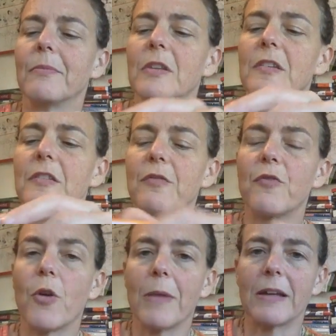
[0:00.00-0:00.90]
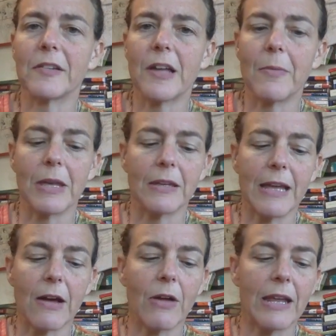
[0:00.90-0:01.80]
This is the format it's coming in
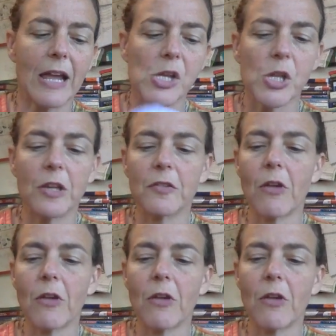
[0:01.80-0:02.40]
now. And actually it's